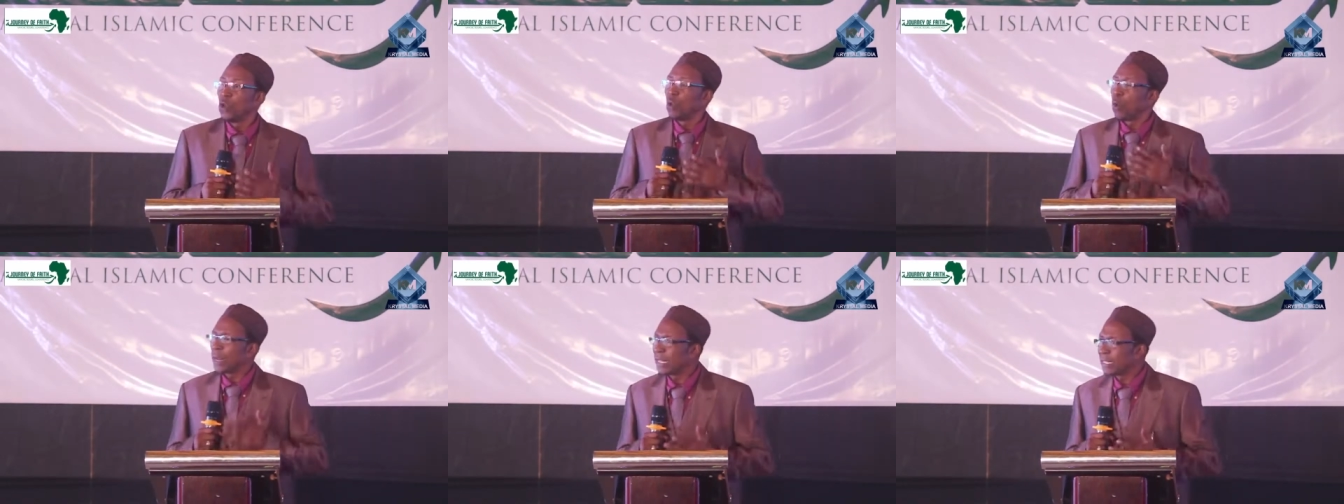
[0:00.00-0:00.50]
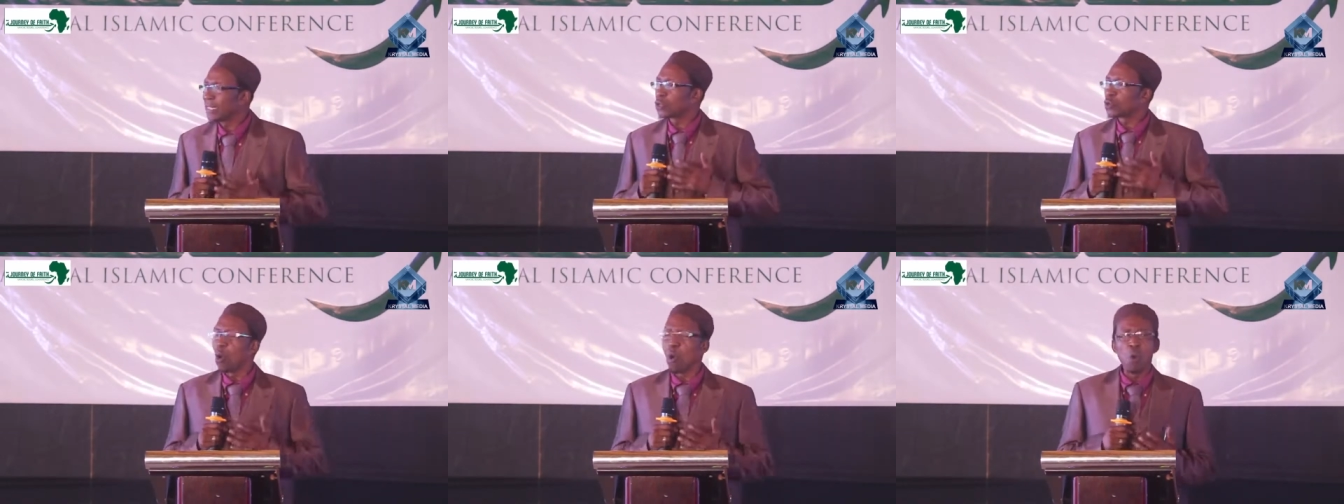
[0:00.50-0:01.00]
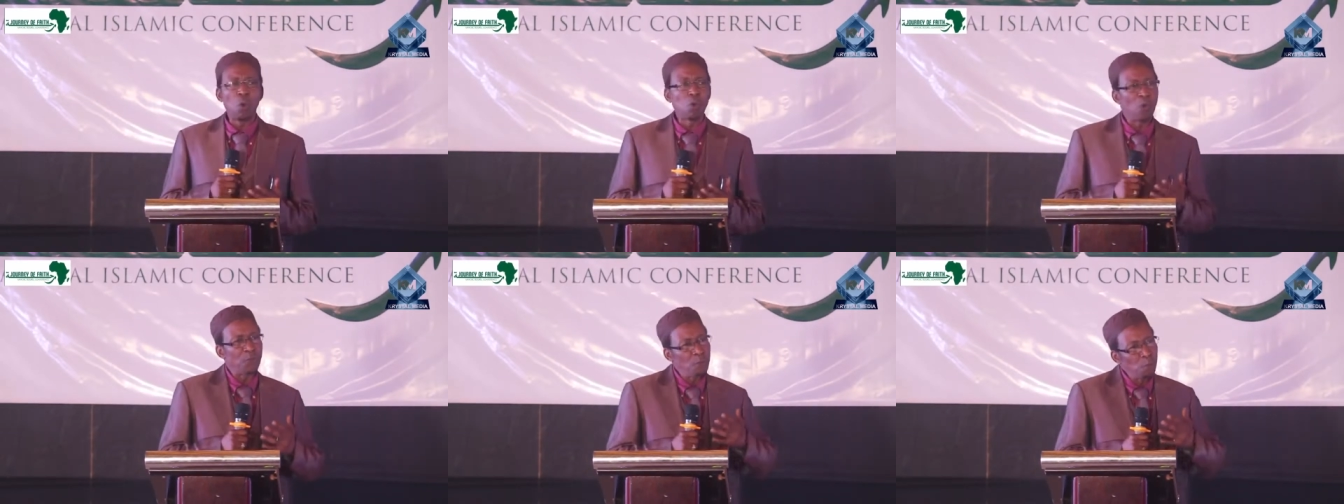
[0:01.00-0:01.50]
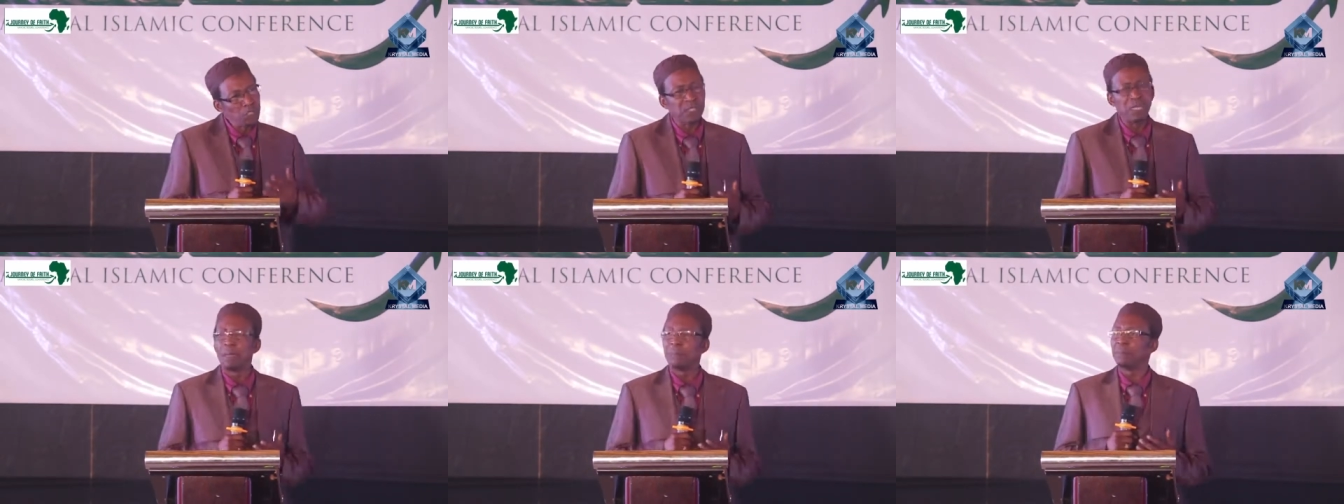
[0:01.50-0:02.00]
What is the role of
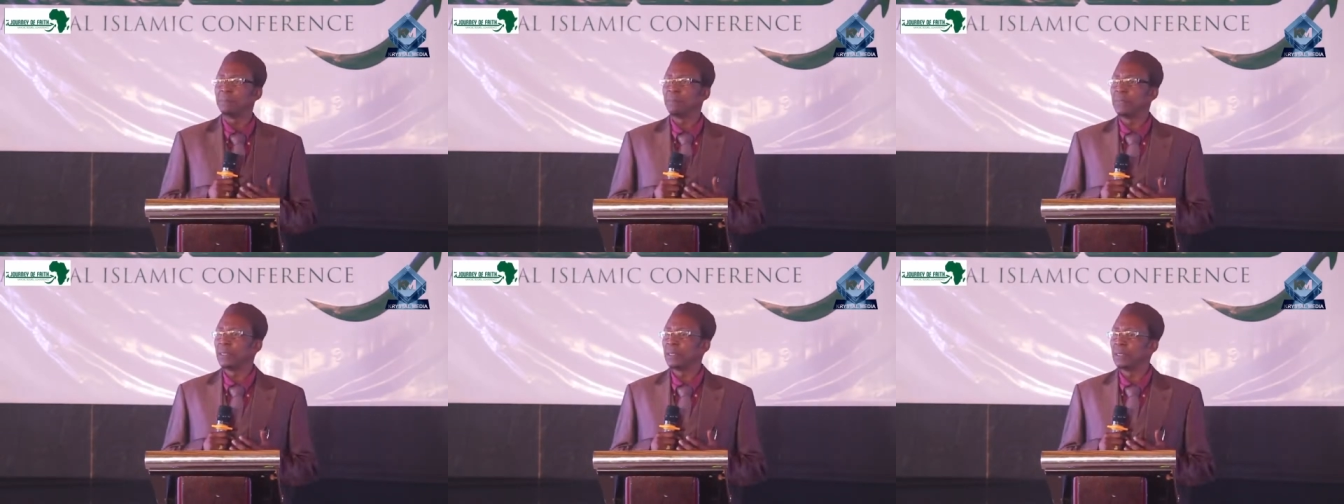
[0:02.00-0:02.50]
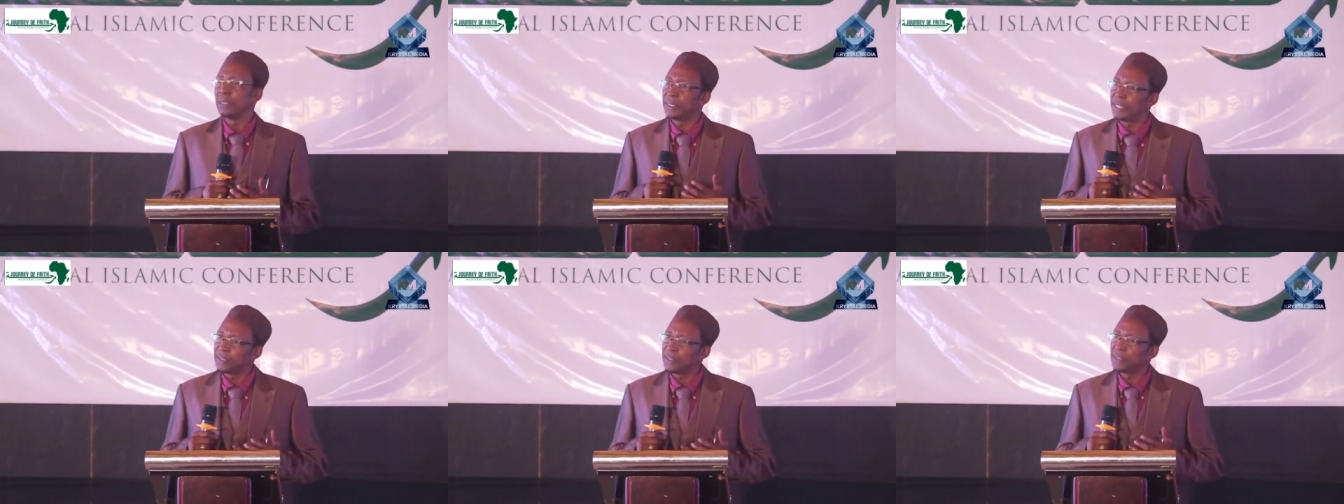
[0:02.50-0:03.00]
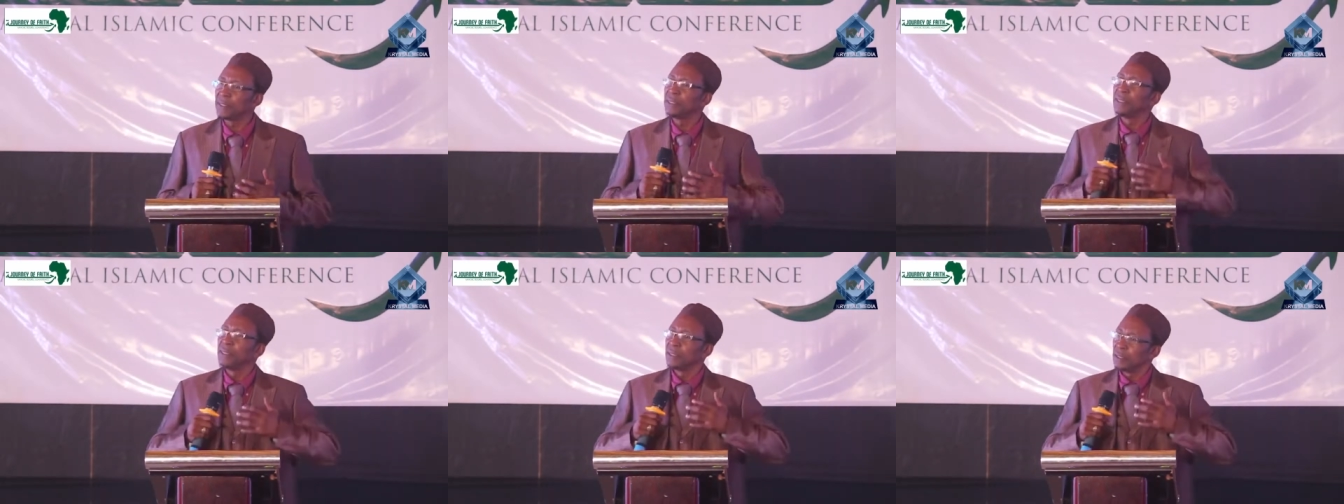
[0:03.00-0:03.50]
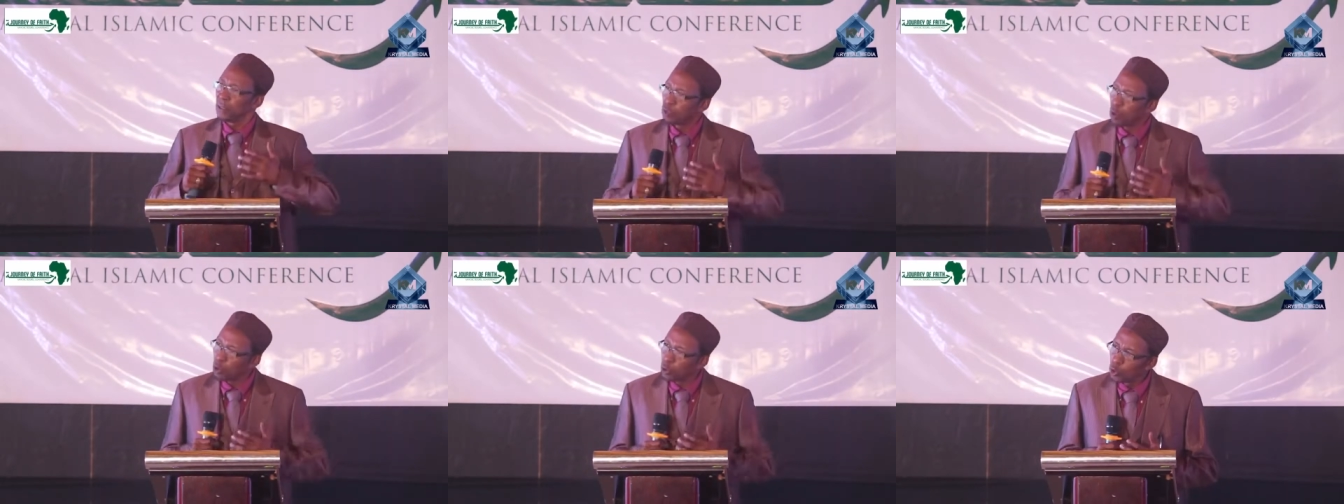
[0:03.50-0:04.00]
Muslim in this
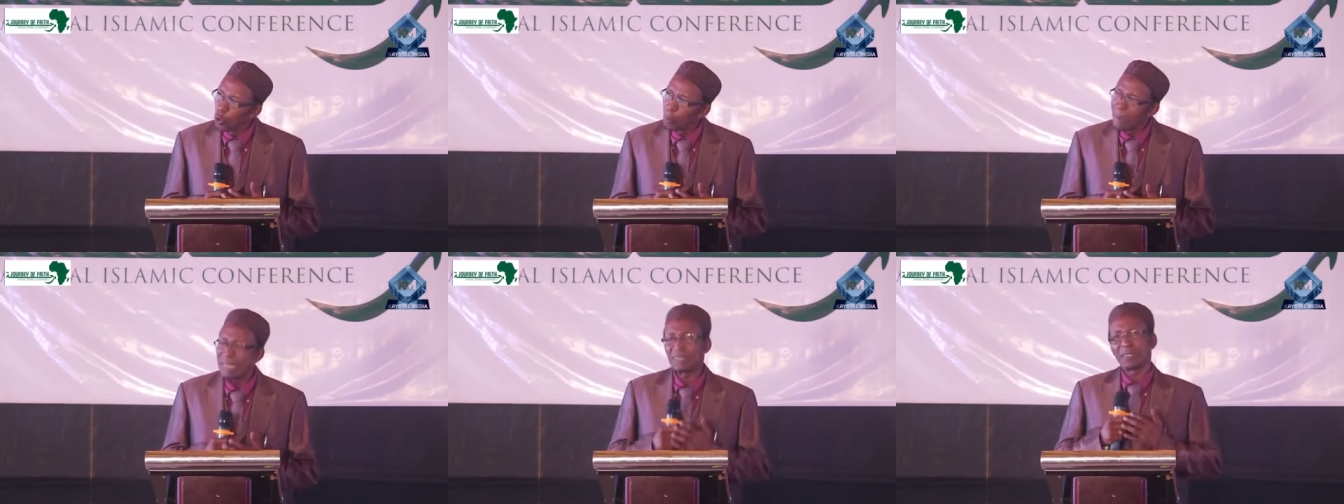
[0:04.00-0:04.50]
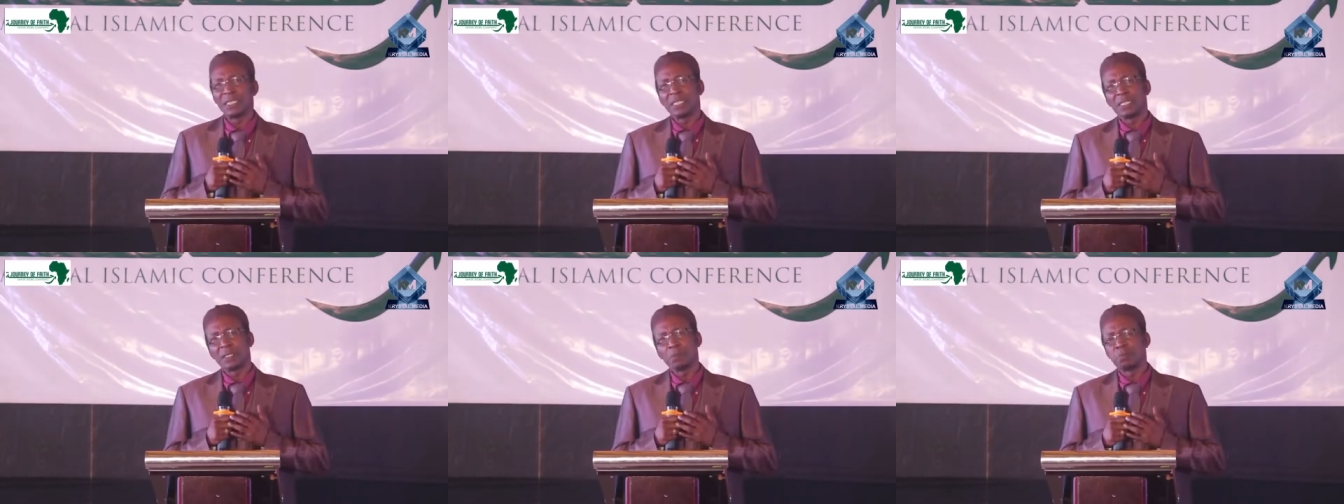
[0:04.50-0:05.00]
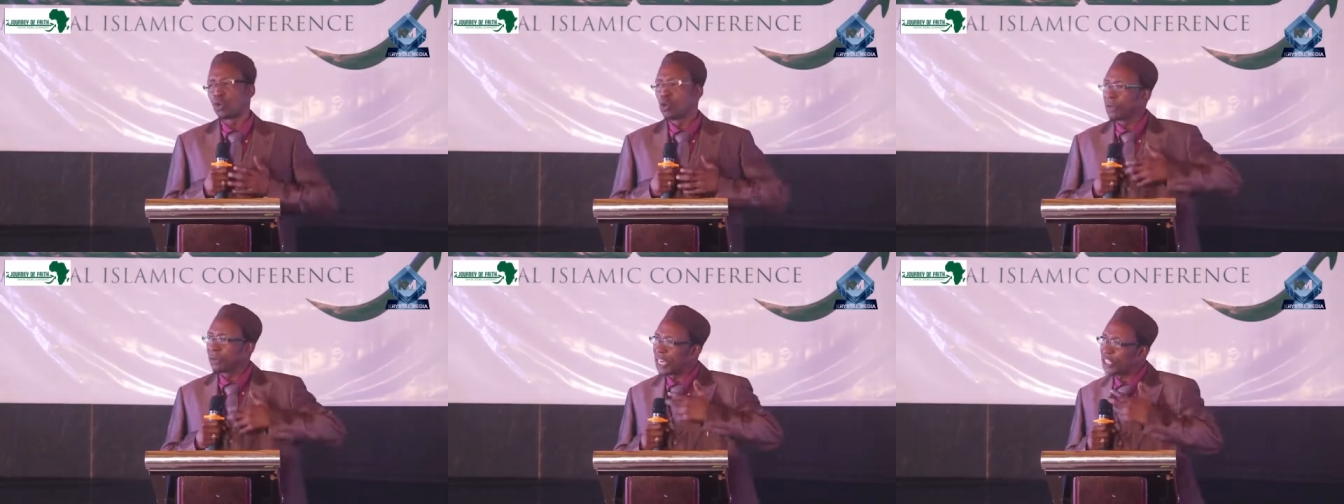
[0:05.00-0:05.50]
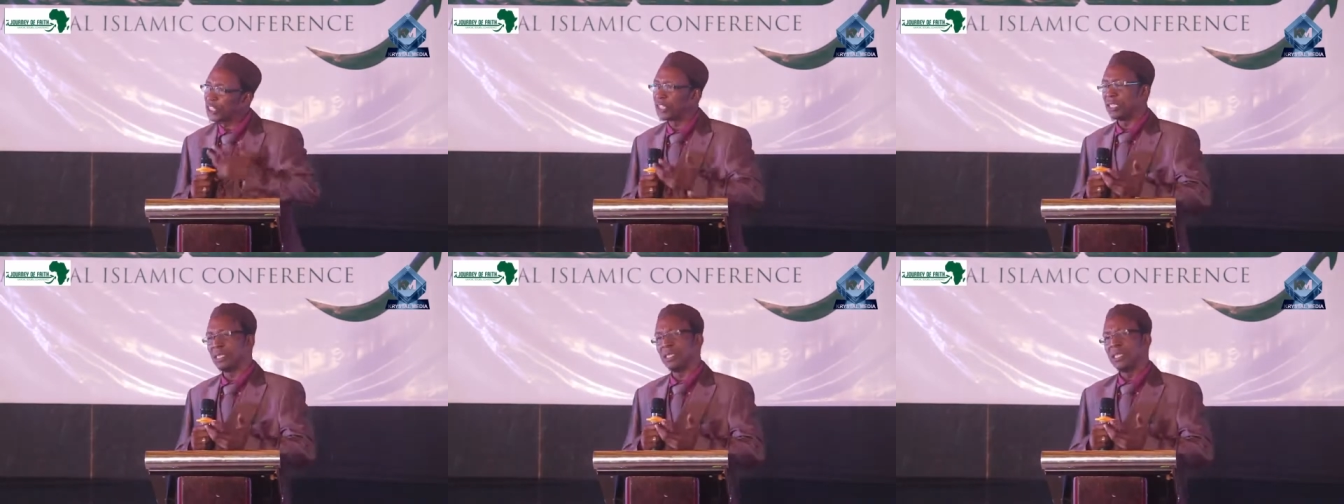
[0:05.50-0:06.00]
conglomerate
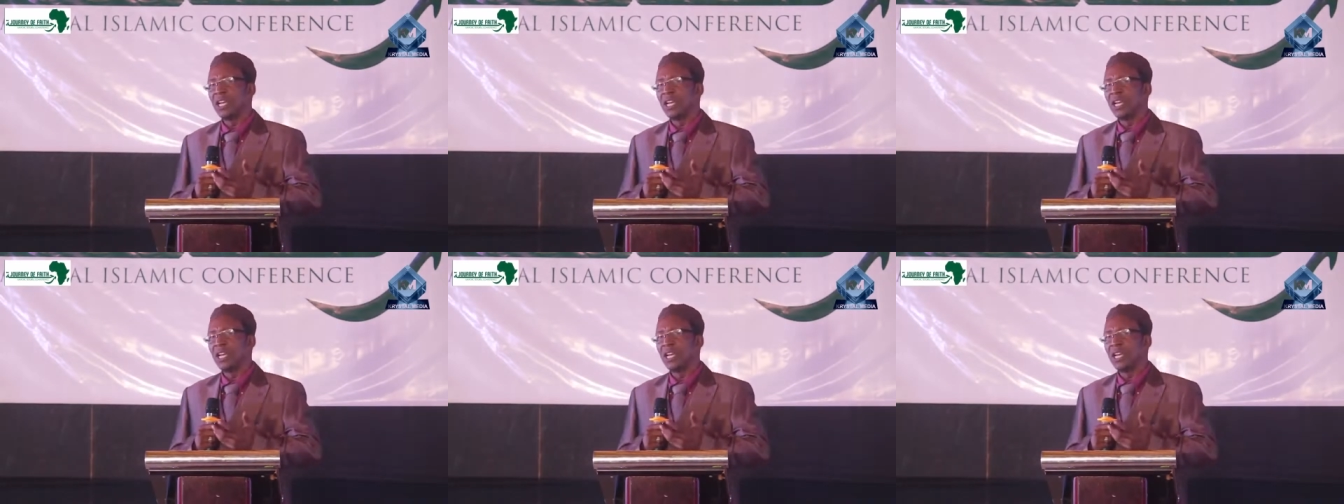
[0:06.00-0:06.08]
progression